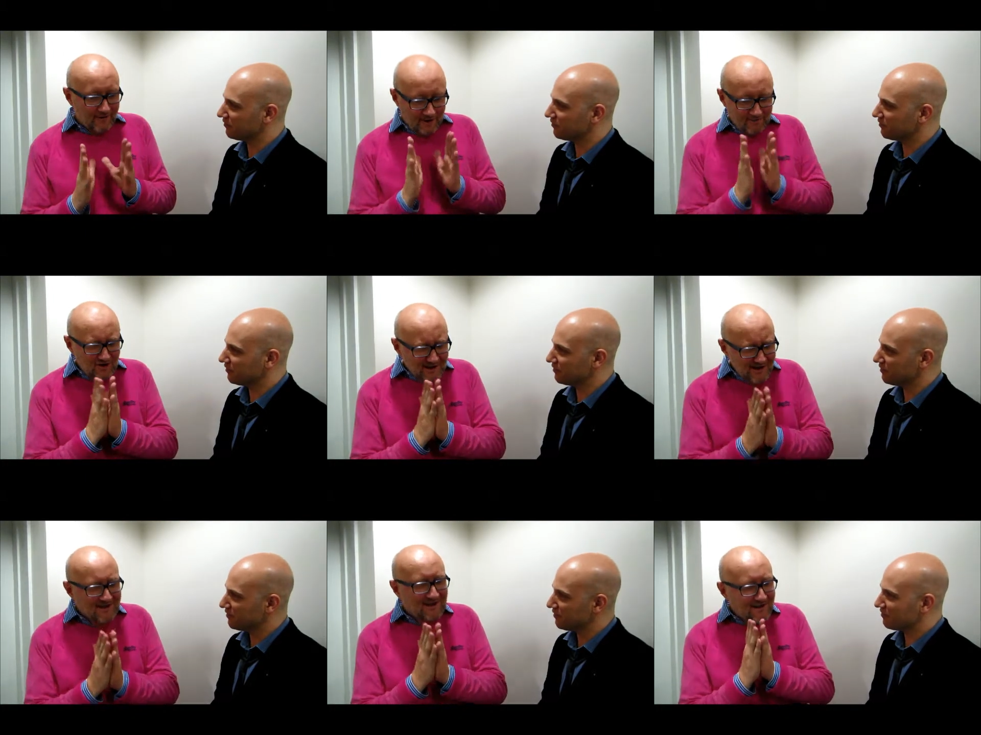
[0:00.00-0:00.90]

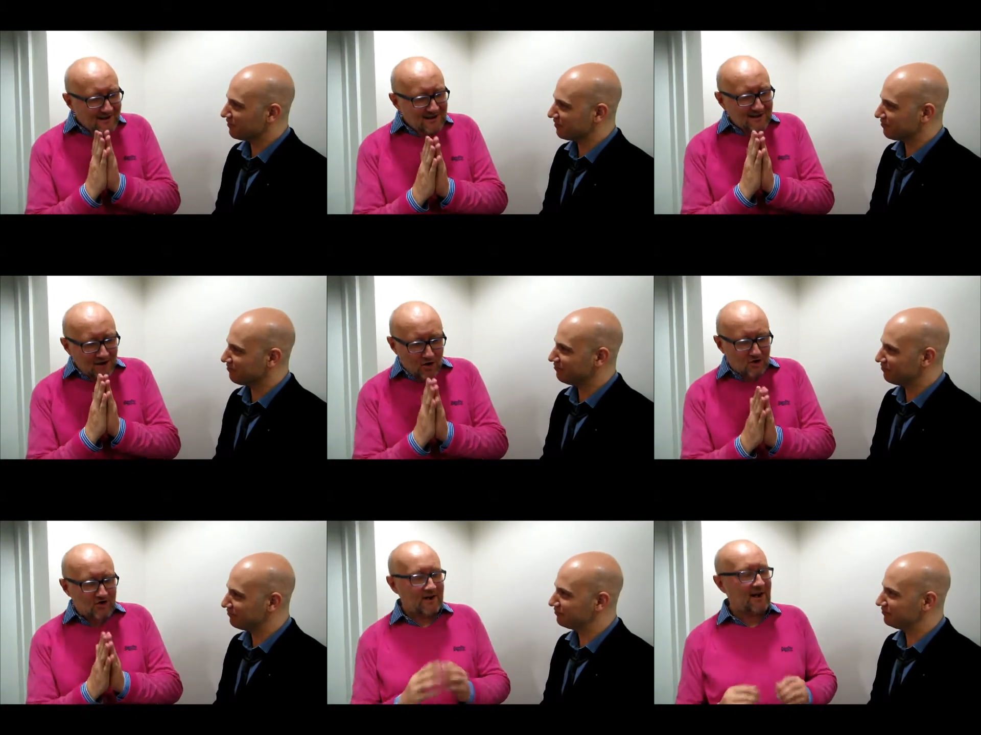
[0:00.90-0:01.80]
Speaker 1: little
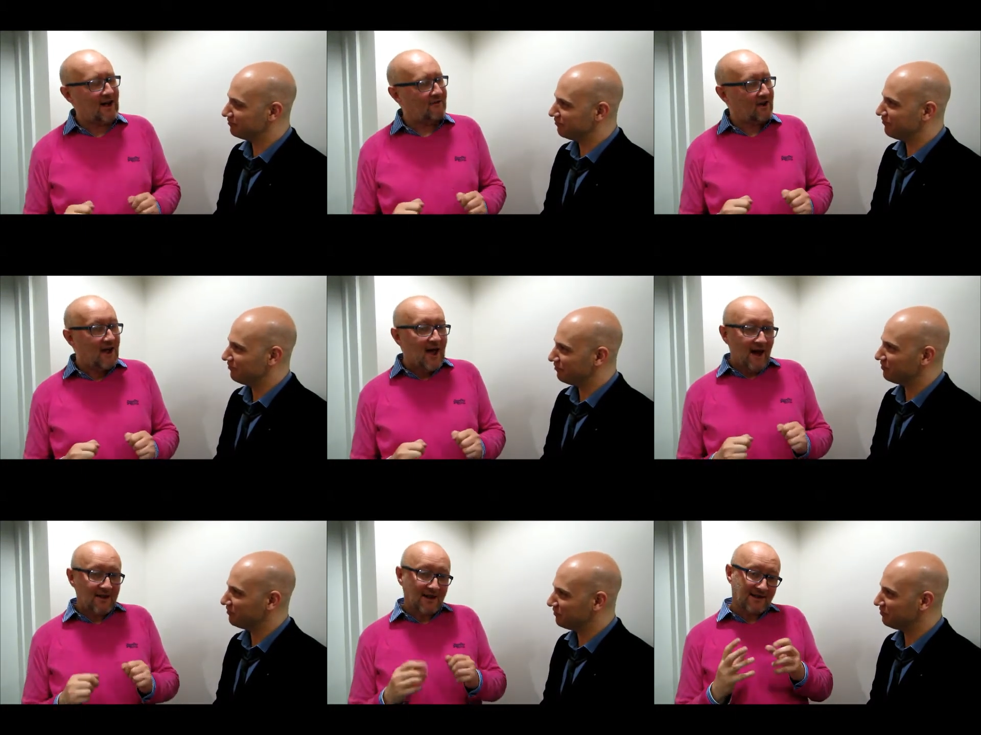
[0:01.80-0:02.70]
hunch that I have,
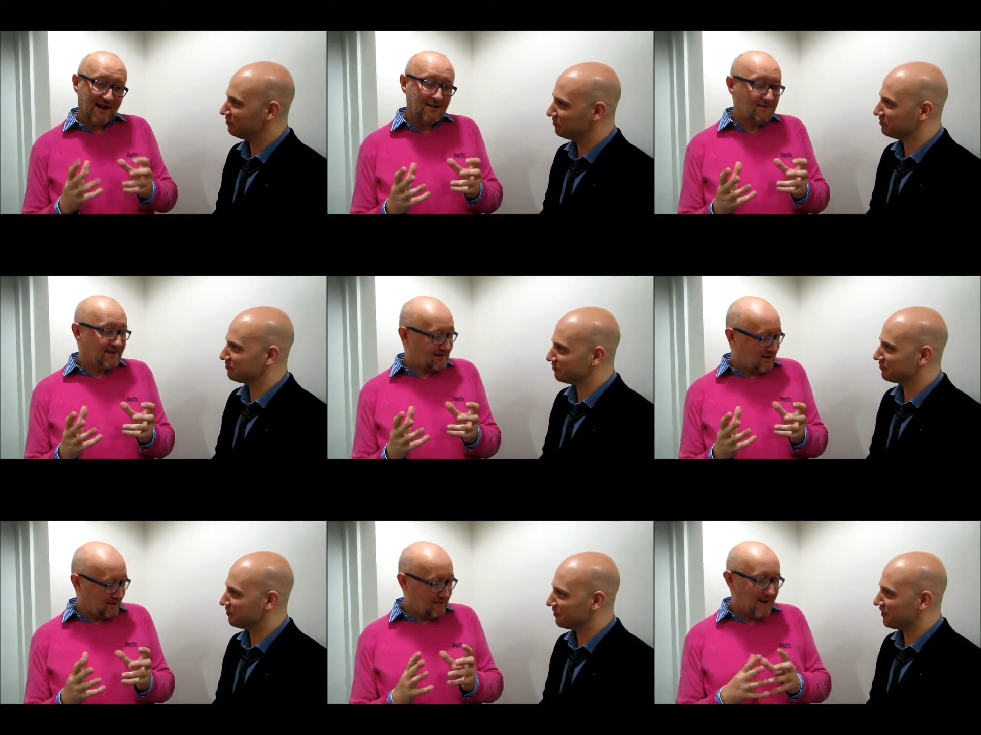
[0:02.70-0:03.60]
and that's Amy's
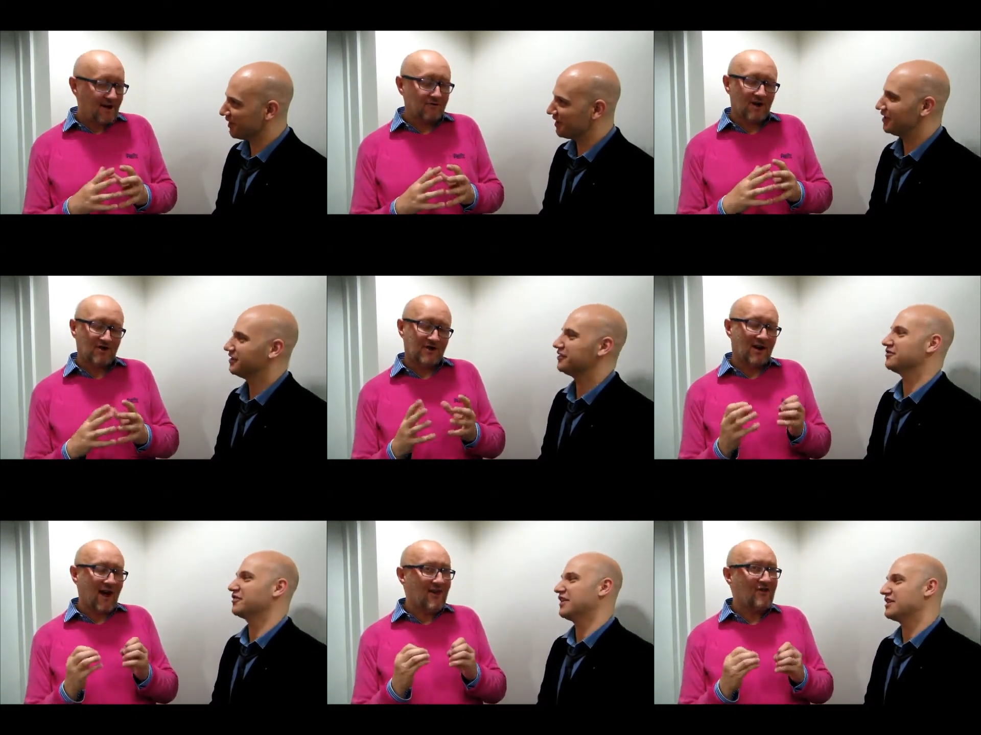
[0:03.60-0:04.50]
song, The Battle Crashing
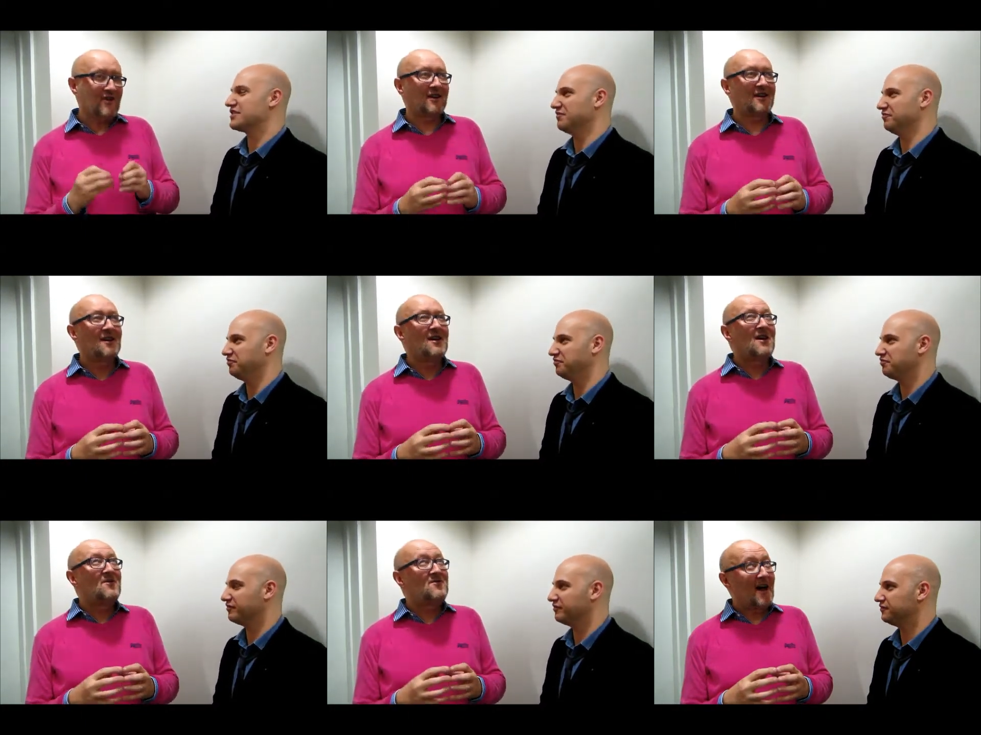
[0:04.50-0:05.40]
Down. I think
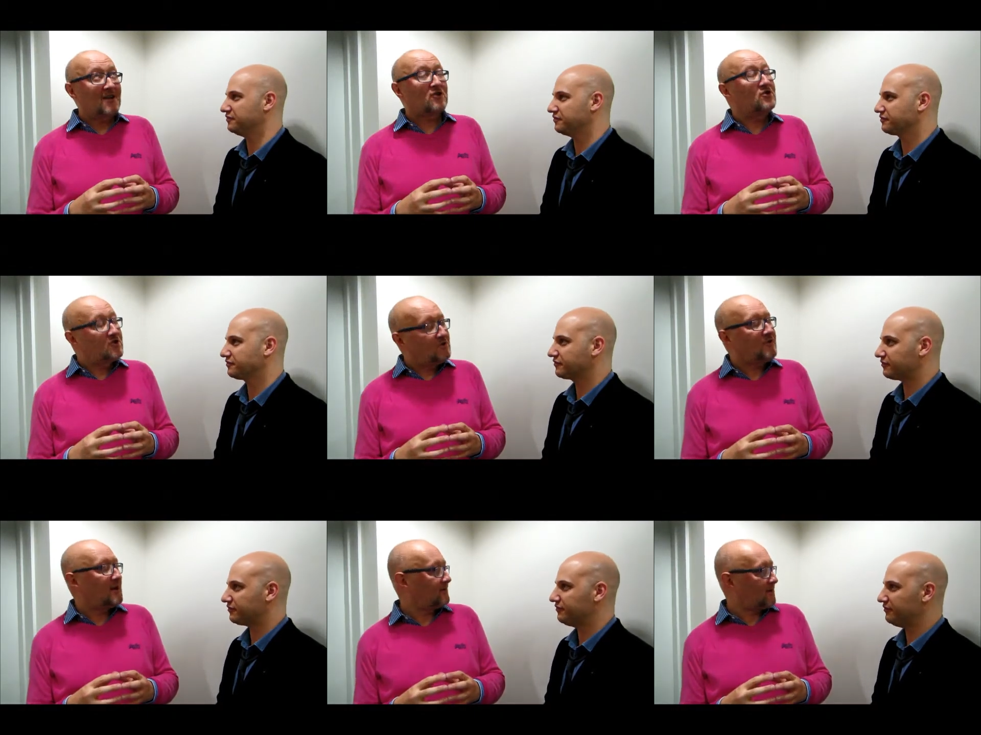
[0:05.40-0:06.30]
that could
Speaker 2: do
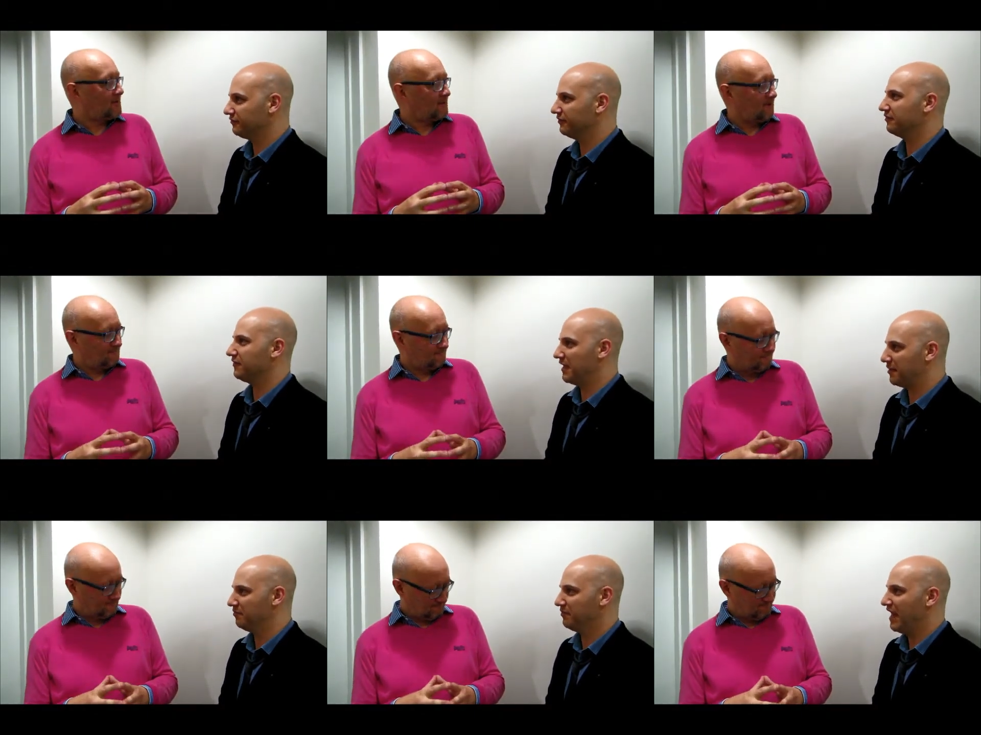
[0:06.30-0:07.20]
very, very well.
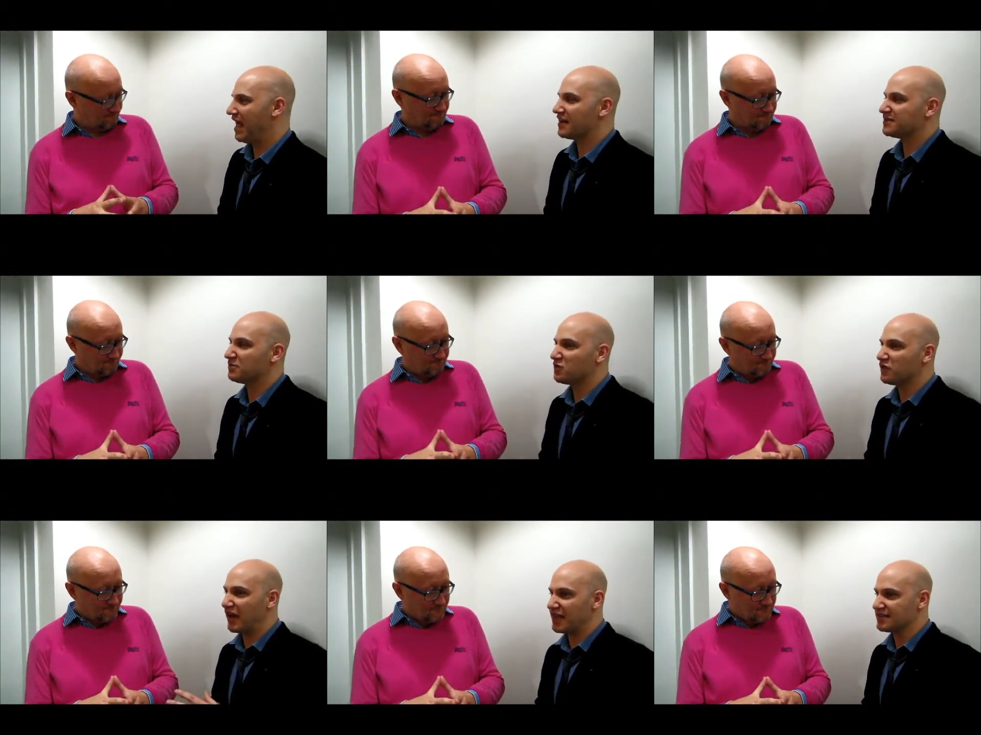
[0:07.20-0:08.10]
I suppose over
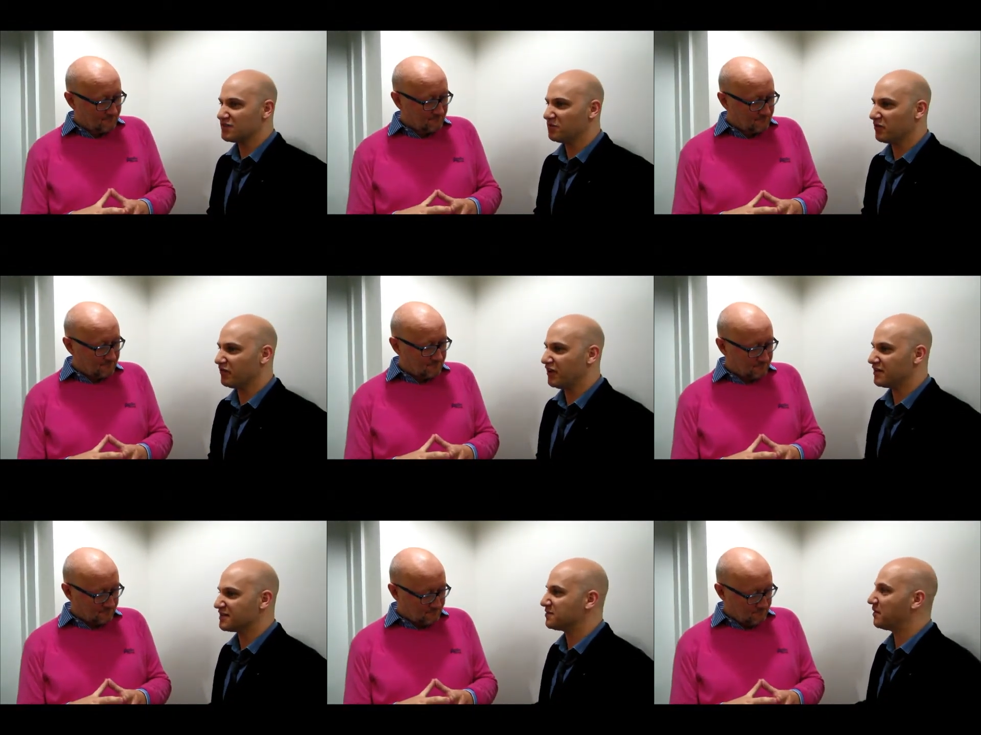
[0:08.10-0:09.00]
the last number of
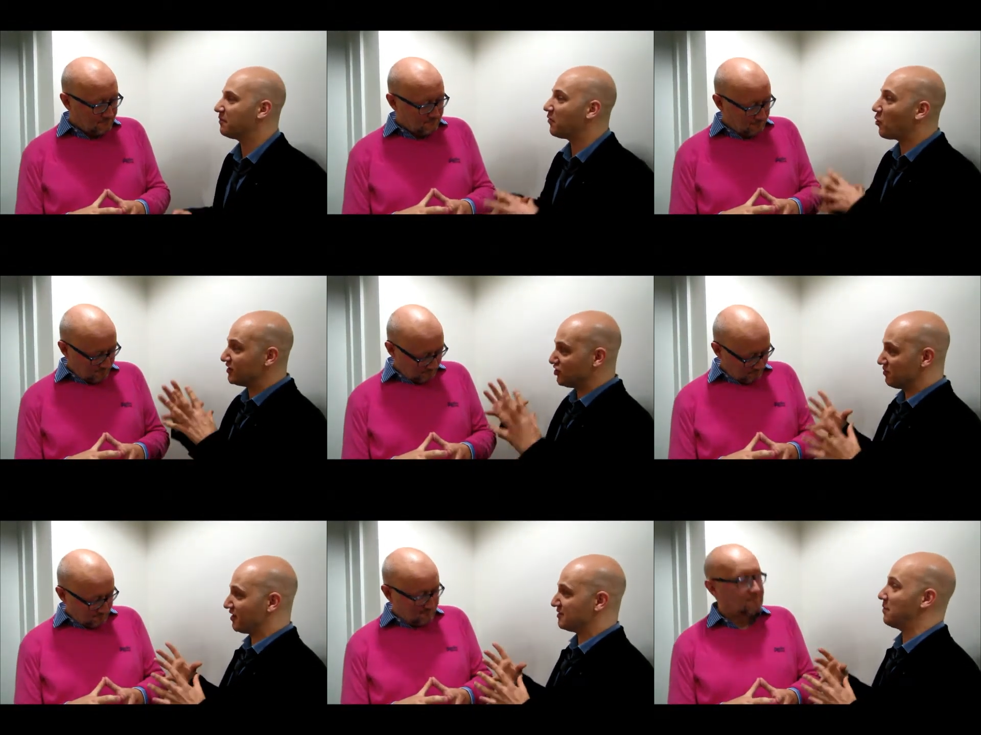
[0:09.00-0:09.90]
years there's been question
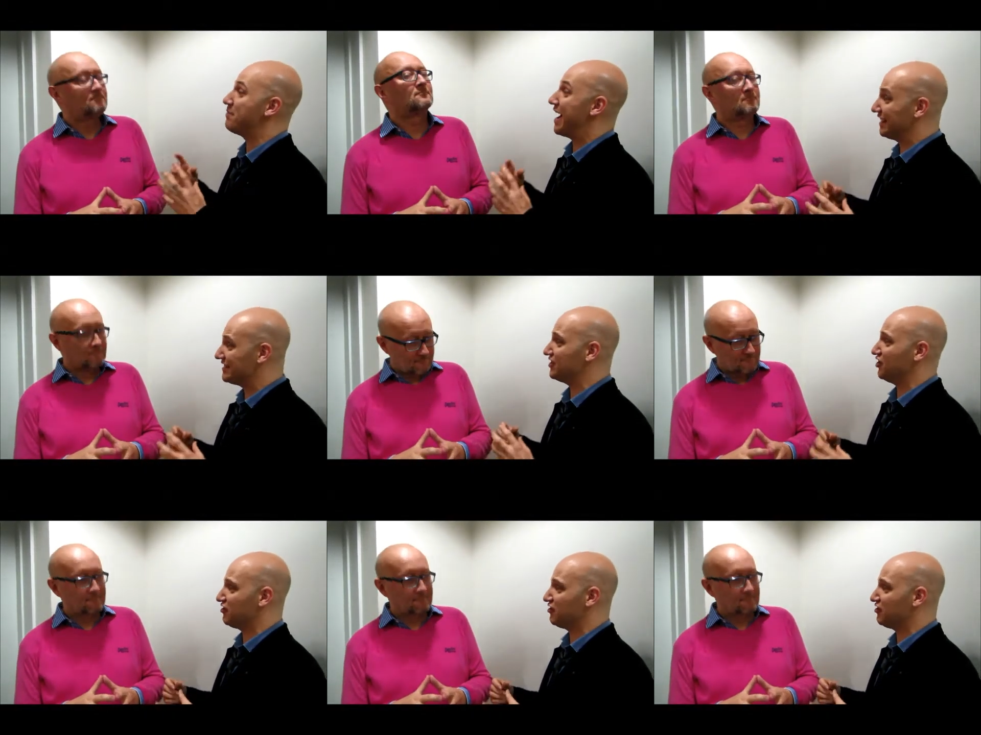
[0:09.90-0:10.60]
marks about ballads in